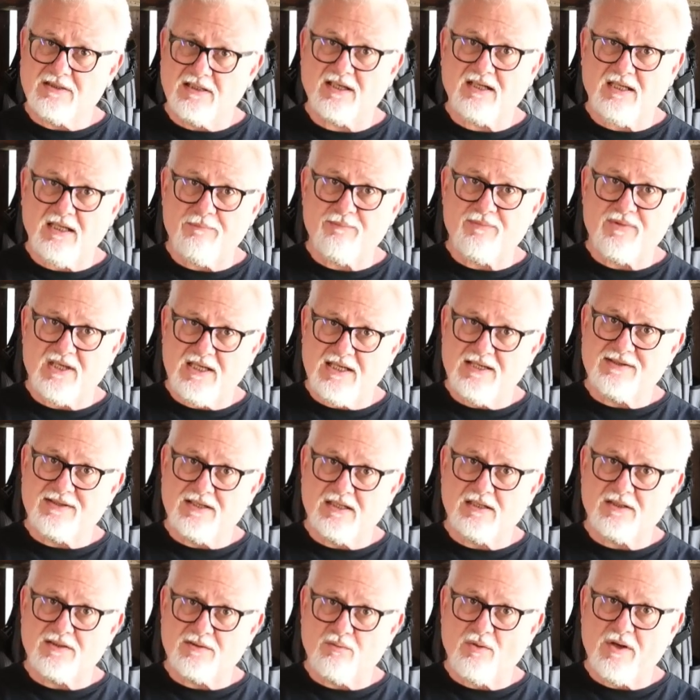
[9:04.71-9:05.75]
and clip these in
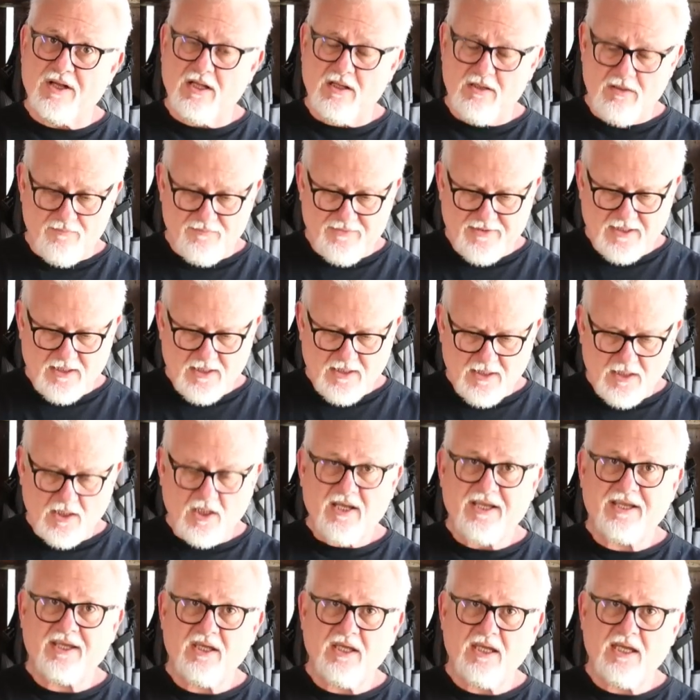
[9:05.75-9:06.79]
as well.
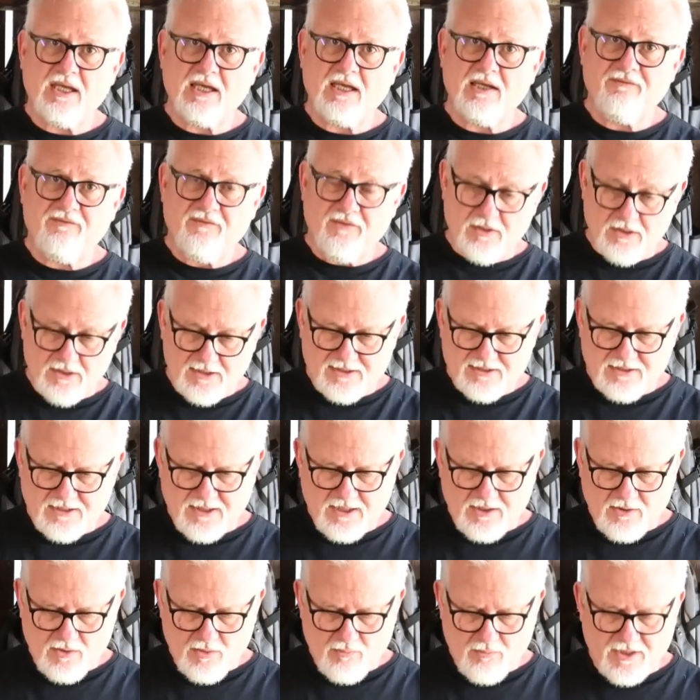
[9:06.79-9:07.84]
Ikea, if you're
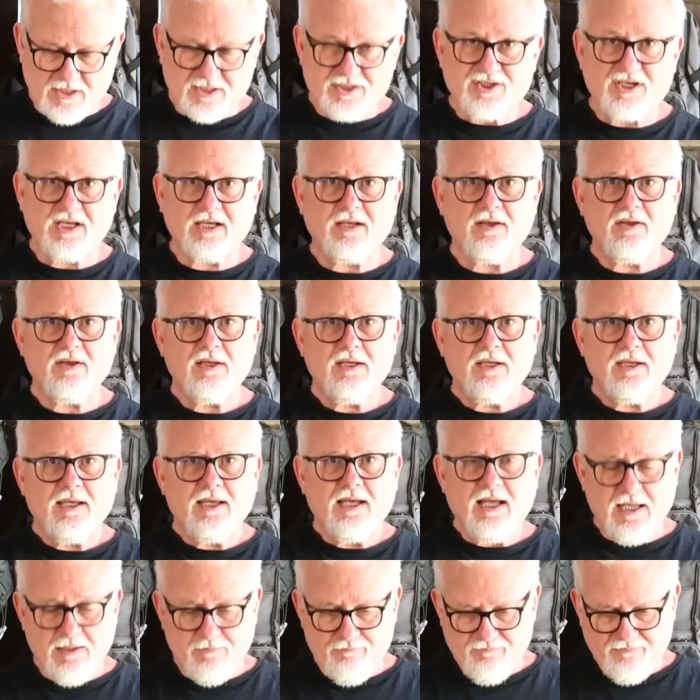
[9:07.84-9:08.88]
listening or watching,
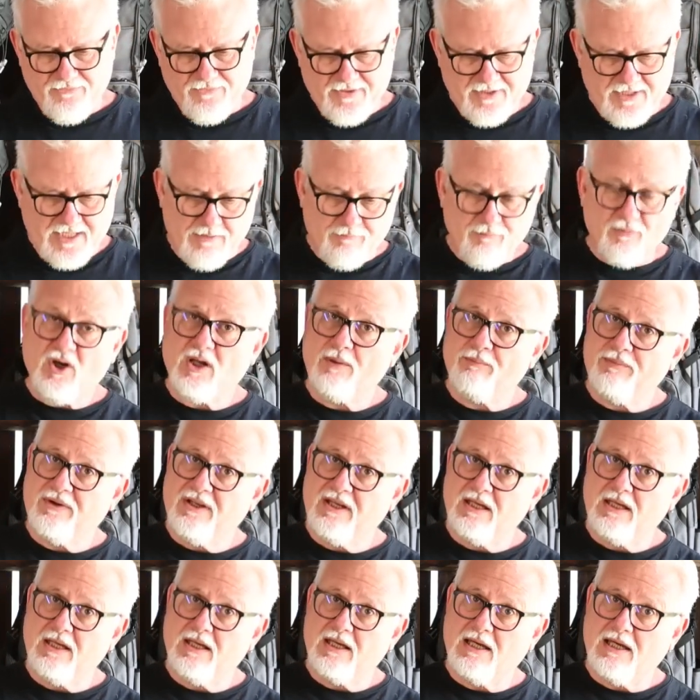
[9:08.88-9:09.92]
that might
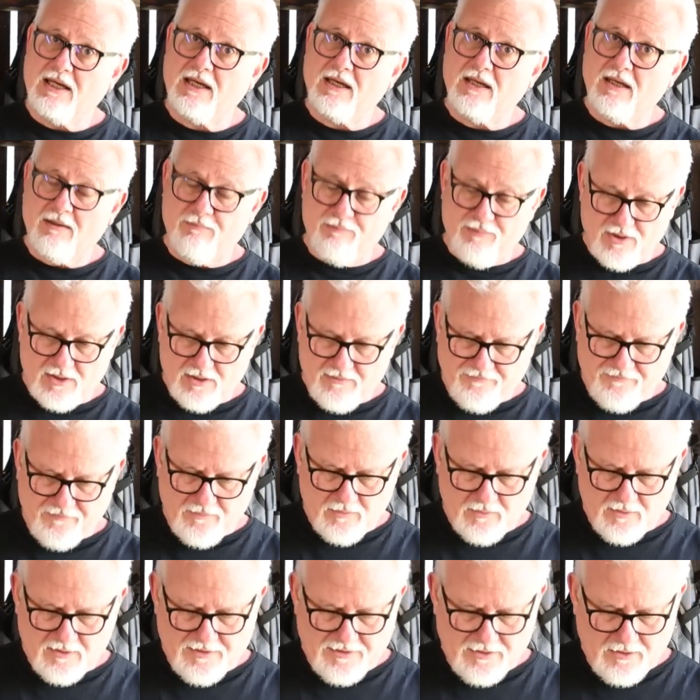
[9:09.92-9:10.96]
be a
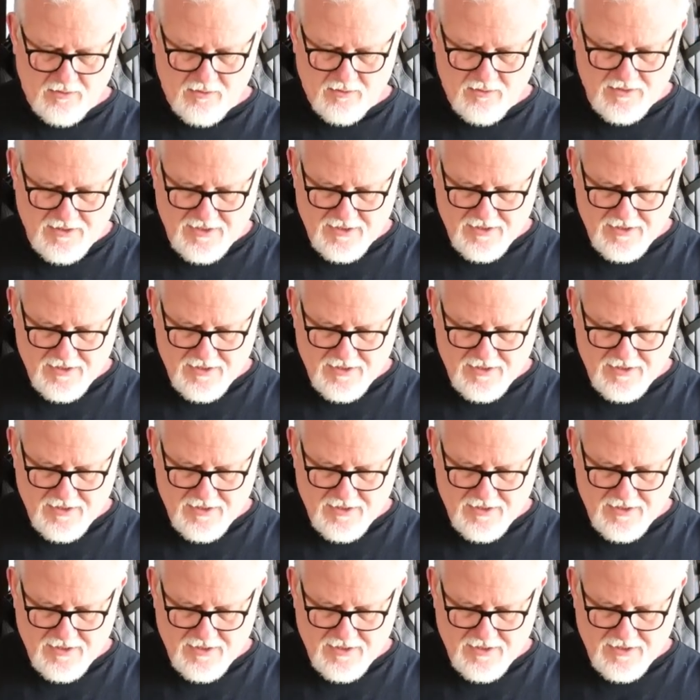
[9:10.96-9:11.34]
beautiful little